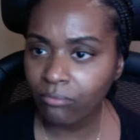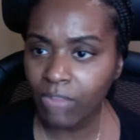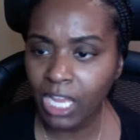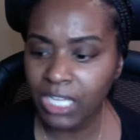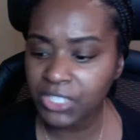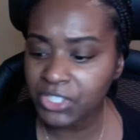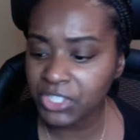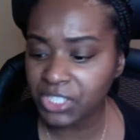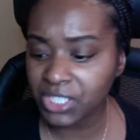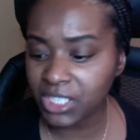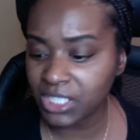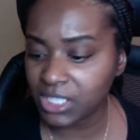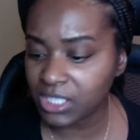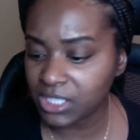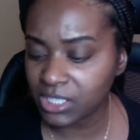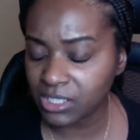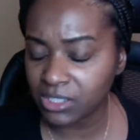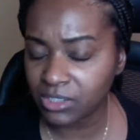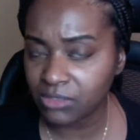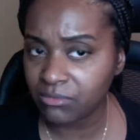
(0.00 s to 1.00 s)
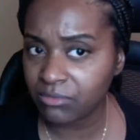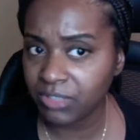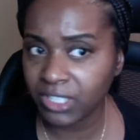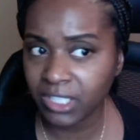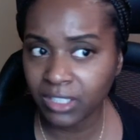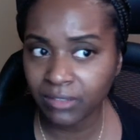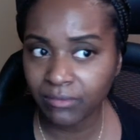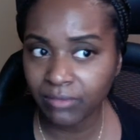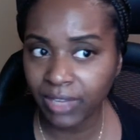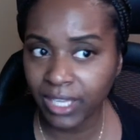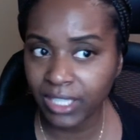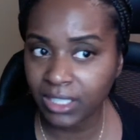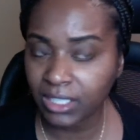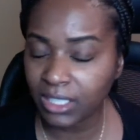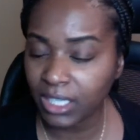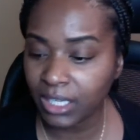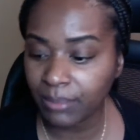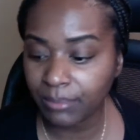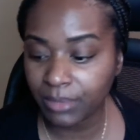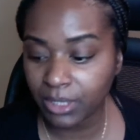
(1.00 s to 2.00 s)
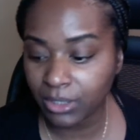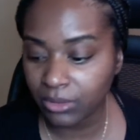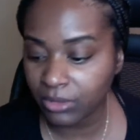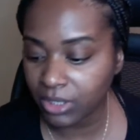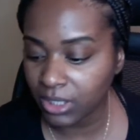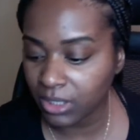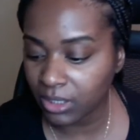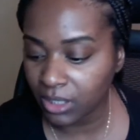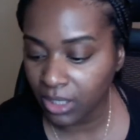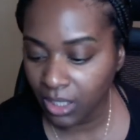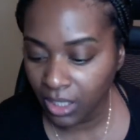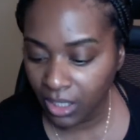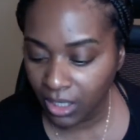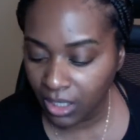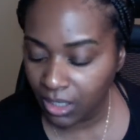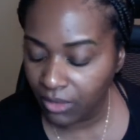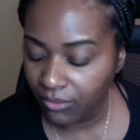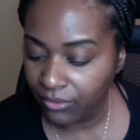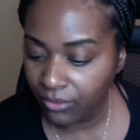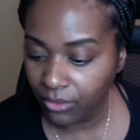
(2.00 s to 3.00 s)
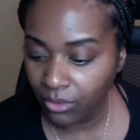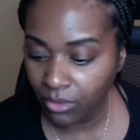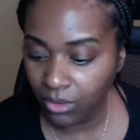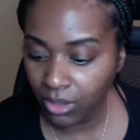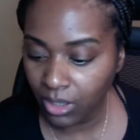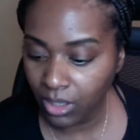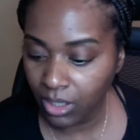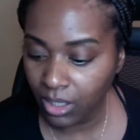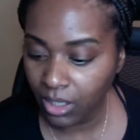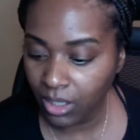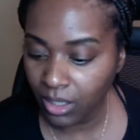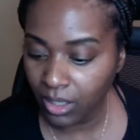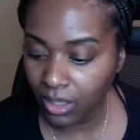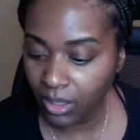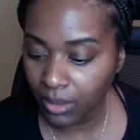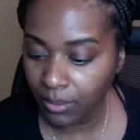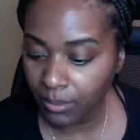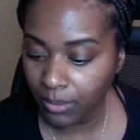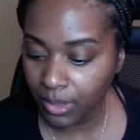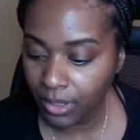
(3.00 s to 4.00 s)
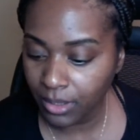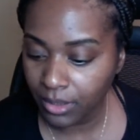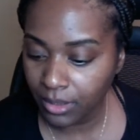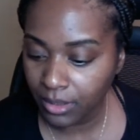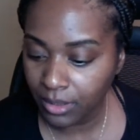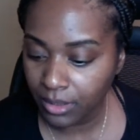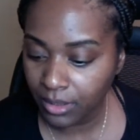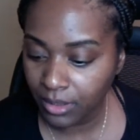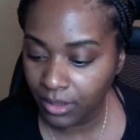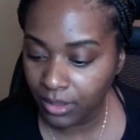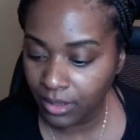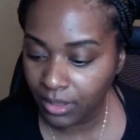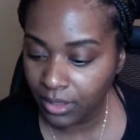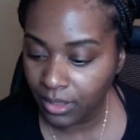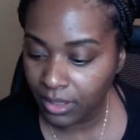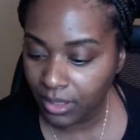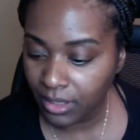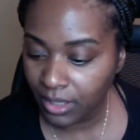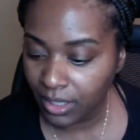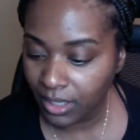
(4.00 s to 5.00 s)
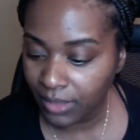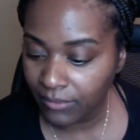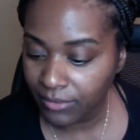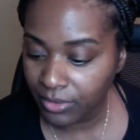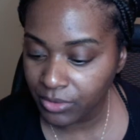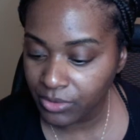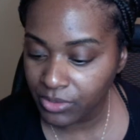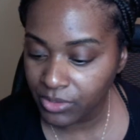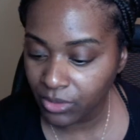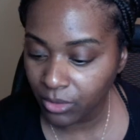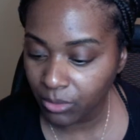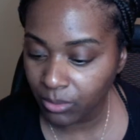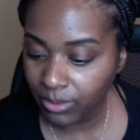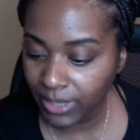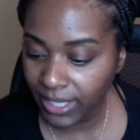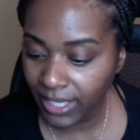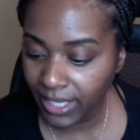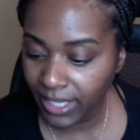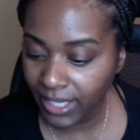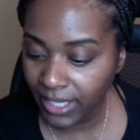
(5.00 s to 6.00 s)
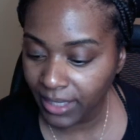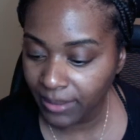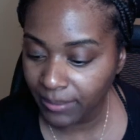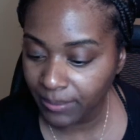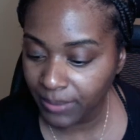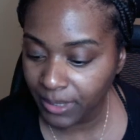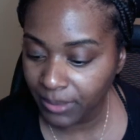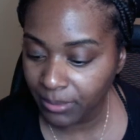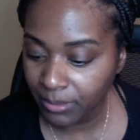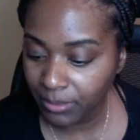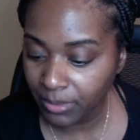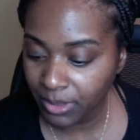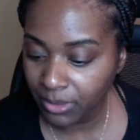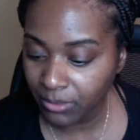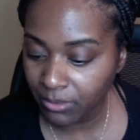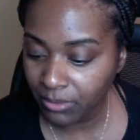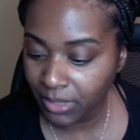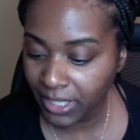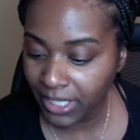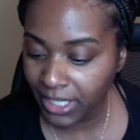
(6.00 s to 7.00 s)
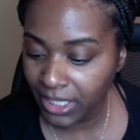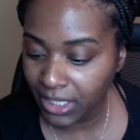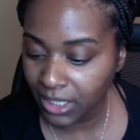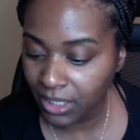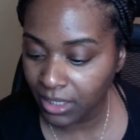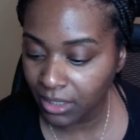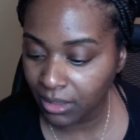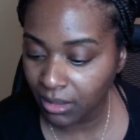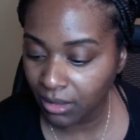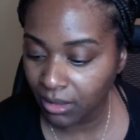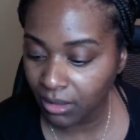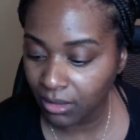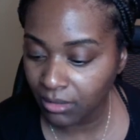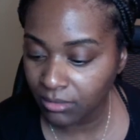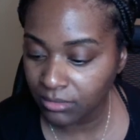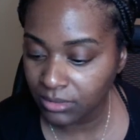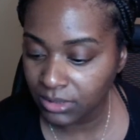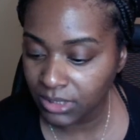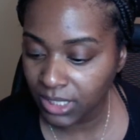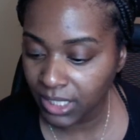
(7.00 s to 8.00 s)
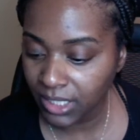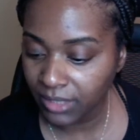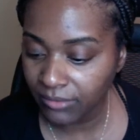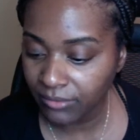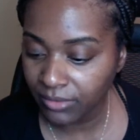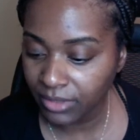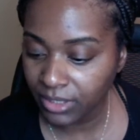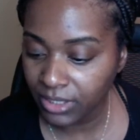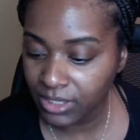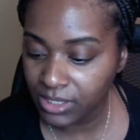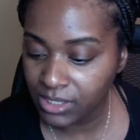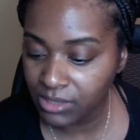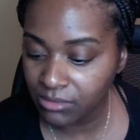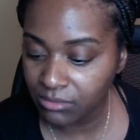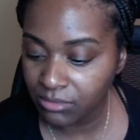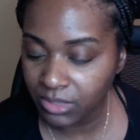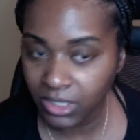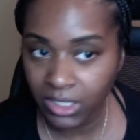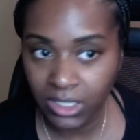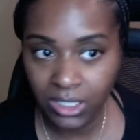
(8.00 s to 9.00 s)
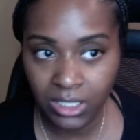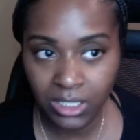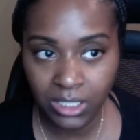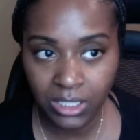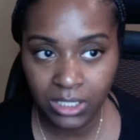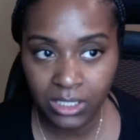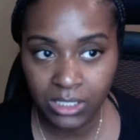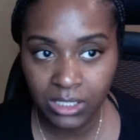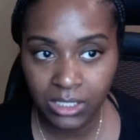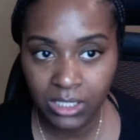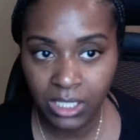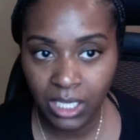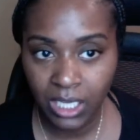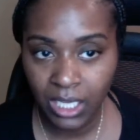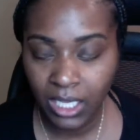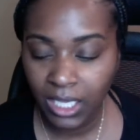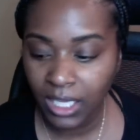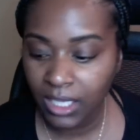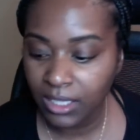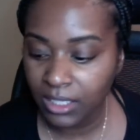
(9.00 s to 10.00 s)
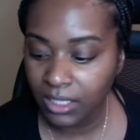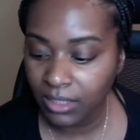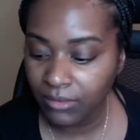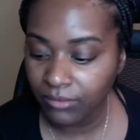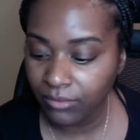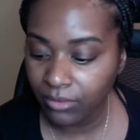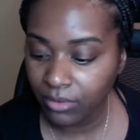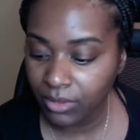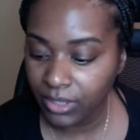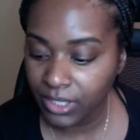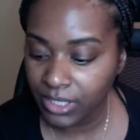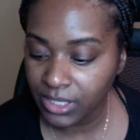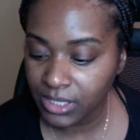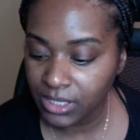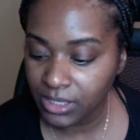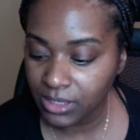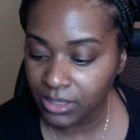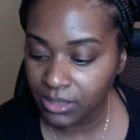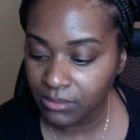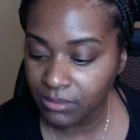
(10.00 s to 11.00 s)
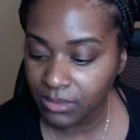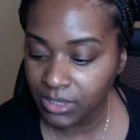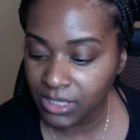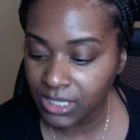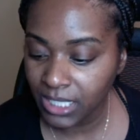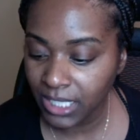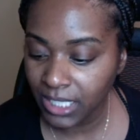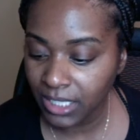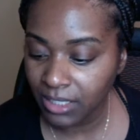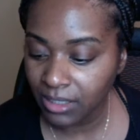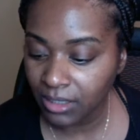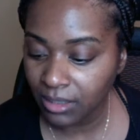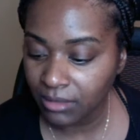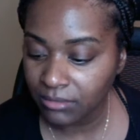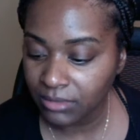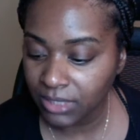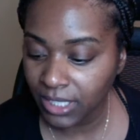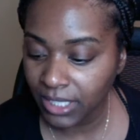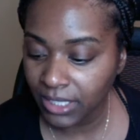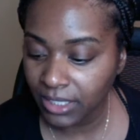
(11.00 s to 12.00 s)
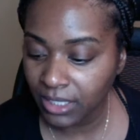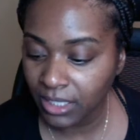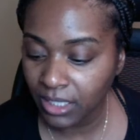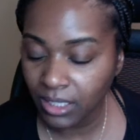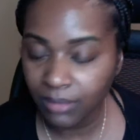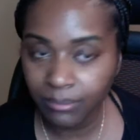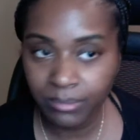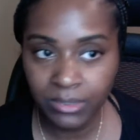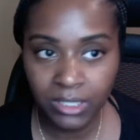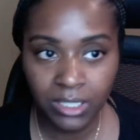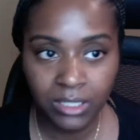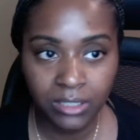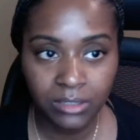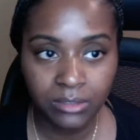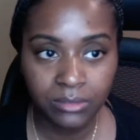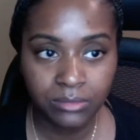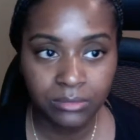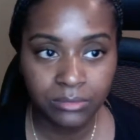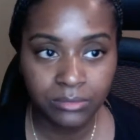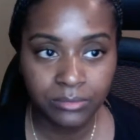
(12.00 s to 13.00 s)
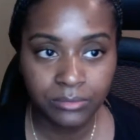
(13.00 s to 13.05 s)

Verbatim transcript: Just did this. This reading finally uploaded for um, I feel so bad. People be waiting all day for these readings. And then for it to be taking all day to upload.